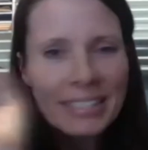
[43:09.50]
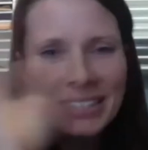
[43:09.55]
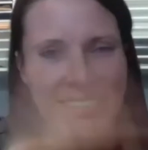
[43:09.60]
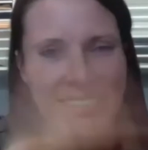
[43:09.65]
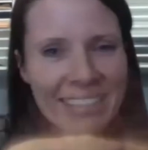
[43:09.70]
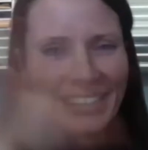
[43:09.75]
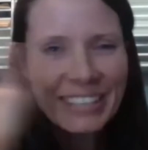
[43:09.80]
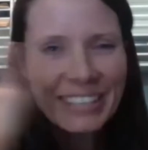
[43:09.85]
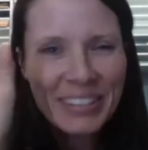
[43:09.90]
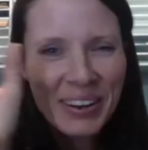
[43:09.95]

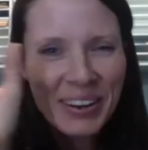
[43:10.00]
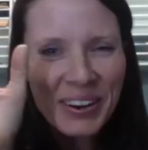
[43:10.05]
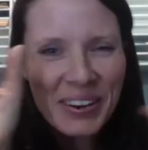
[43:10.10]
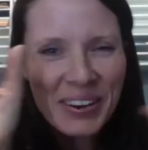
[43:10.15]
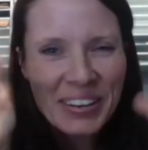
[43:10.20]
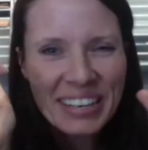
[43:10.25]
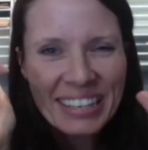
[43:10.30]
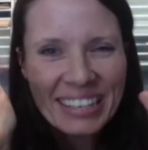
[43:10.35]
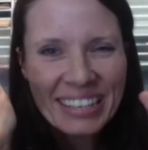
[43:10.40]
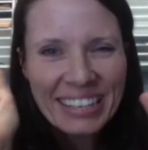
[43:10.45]
you know,
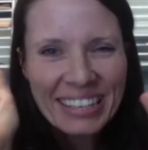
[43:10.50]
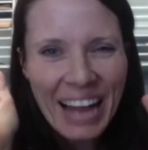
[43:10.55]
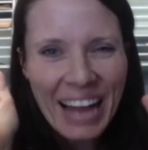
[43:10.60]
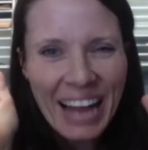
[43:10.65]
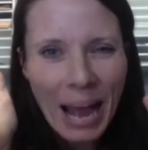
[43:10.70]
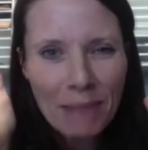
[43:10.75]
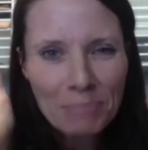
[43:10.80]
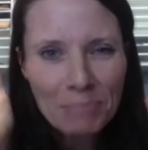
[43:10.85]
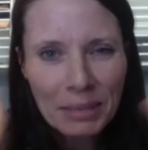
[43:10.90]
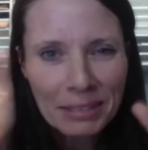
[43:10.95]

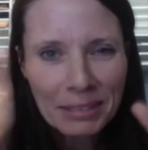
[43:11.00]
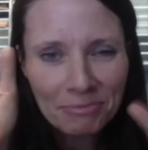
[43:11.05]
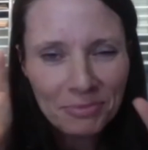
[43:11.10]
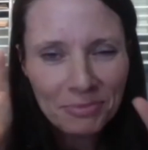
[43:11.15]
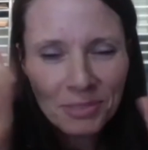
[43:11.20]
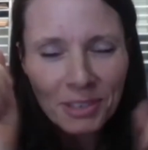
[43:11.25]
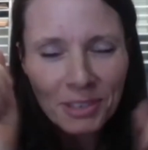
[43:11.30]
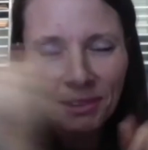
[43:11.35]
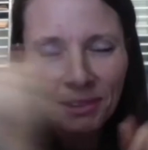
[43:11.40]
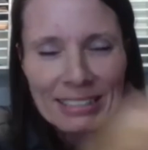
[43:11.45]
happy
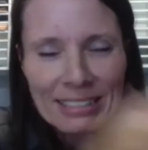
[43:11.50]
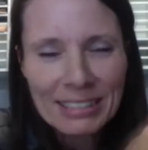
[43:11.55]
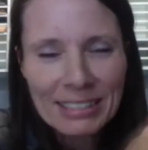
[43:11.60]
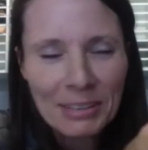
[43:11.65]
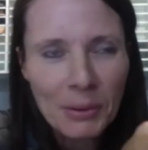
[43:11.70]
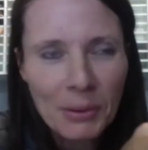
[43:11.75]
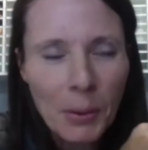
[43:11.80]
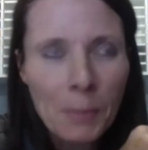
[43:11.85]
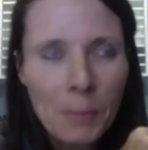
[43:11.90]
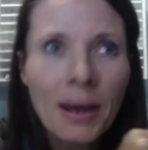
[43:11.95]
crazy
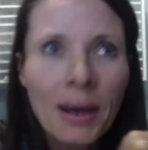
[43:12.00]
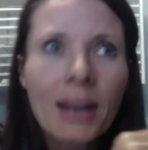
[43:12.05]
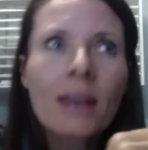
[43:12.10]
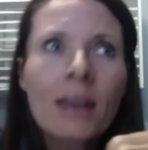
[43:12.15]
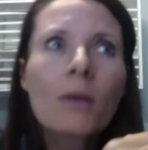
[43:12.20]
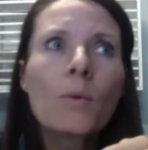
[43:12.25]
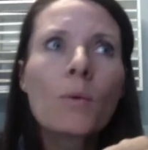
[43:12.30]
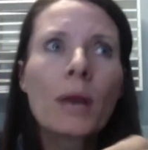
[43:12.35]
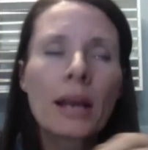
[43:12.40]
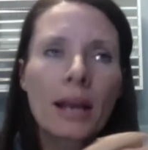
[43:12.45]
girl, but
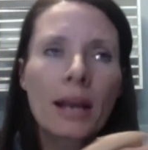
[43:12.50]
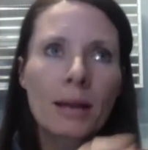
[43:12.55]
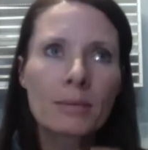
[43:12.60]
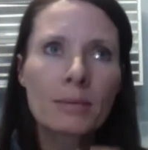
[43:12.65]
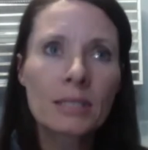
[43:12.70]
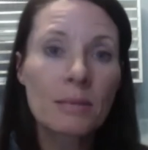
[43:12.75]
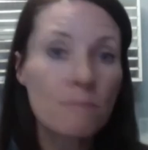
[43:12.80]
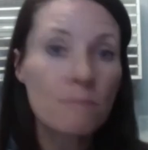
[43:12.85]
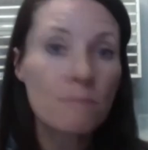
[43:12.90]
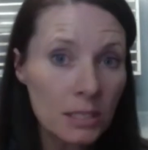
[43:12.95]
when it comes
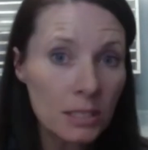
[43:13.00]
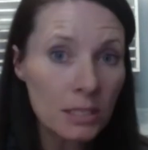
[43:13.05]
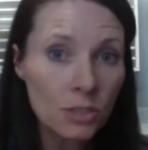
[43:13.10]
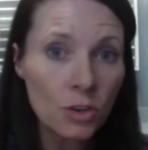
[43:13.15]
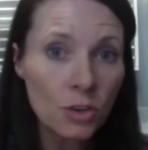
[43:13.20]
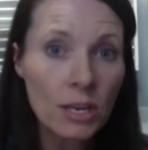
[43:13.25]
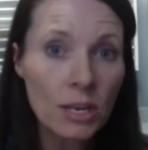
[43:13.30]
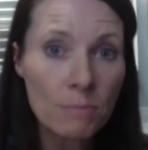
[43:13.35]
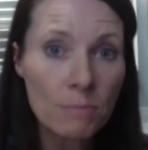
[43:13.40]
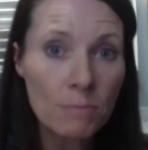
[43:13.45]
to
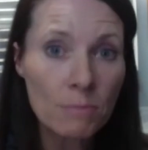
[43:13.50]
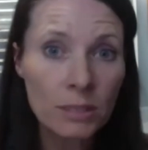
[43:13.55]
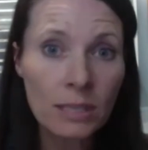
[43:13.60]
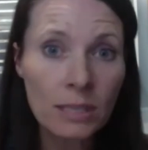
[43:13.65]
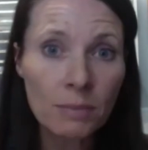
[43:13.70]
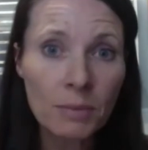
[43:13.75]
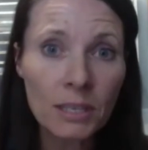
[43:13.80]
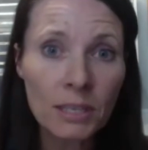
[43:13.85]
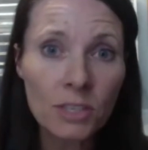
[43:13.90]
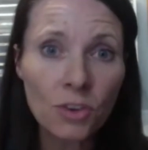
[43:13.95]
ministry and music
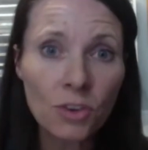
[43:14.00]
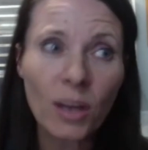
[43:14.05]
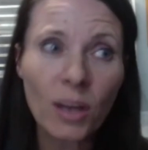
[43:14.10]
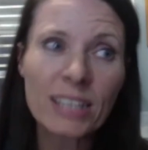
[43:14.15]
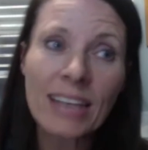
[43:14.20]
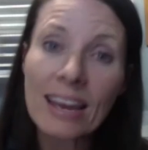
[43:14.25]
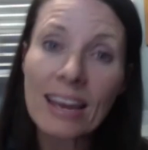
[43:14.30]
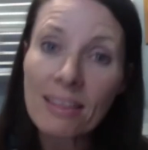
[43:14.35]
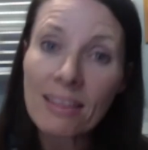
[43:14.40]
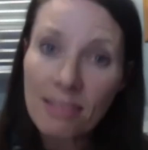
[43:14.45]
ministry, I
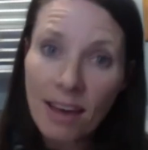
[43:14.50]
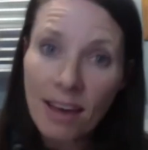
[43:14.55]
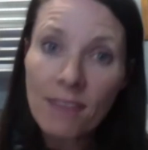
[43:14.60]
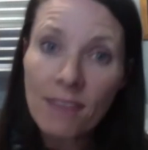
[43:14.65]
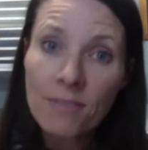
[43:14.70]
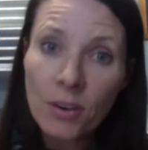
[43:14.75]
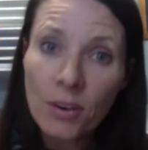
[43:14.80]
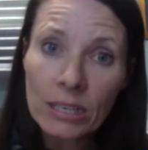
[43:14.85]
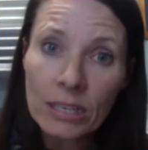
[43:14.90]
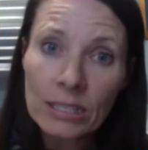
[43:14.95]
take that
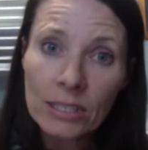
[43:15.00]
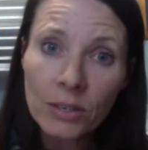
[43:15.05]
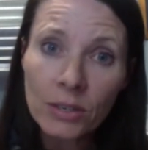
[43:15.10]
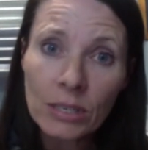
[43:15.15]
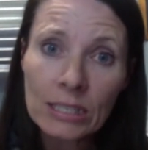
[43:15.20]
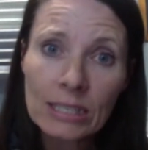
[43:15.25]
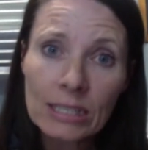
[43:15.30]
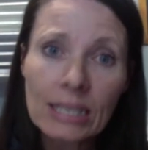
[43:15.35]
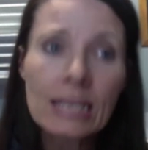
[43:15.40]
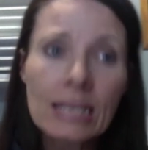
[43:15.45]
very seriously.